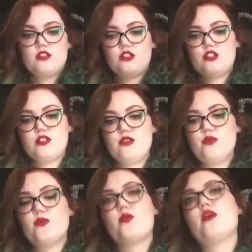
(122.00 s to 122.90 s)
She
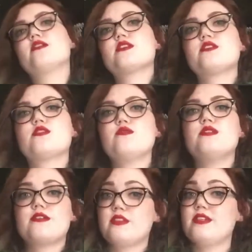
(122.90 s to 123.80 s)
wants to
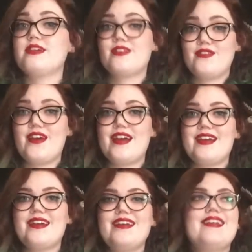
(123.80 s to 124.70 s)
definitely convey